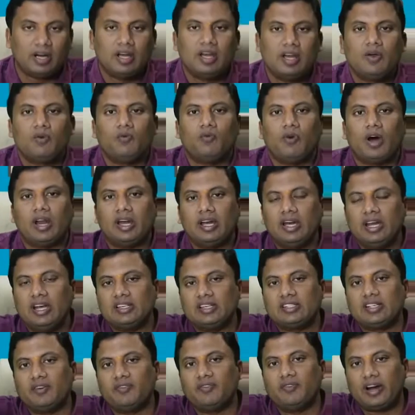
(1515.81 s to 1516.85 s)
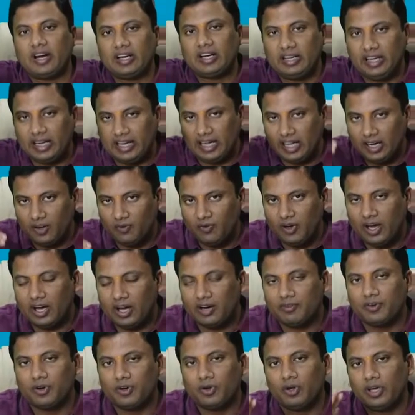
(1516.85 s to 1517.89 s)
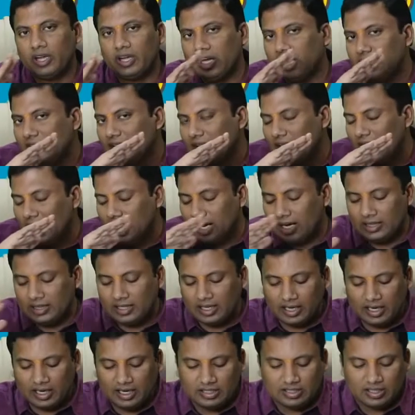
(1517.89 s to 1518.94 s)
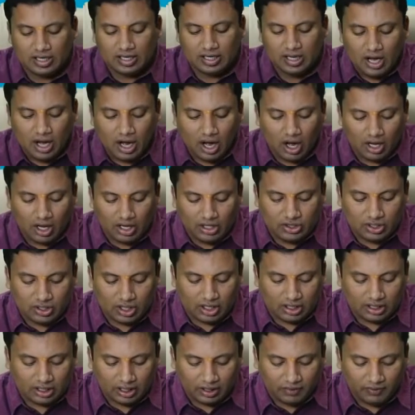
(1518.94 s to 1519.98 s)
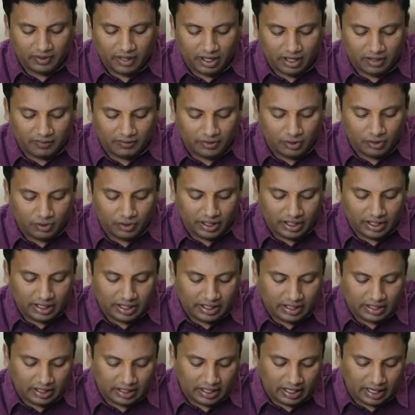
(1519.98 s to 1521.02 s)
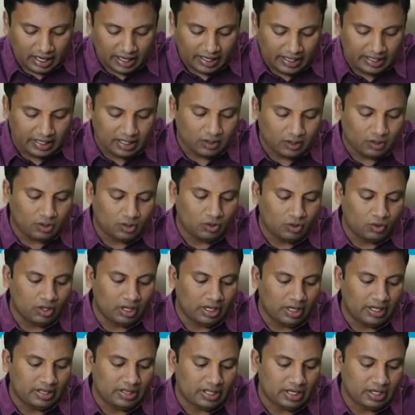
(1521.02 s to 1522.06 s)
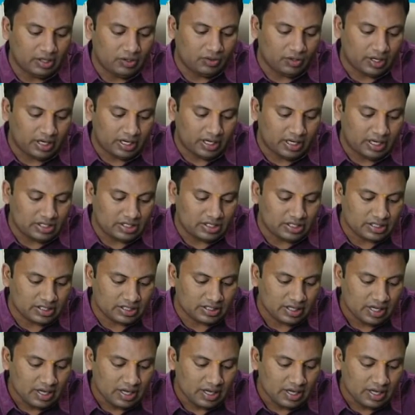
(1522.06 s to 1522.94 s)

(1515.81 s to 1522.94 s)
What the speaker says: One is a vertical way of doing it. Another is horizontal way of doing it. Write down only the unit digit.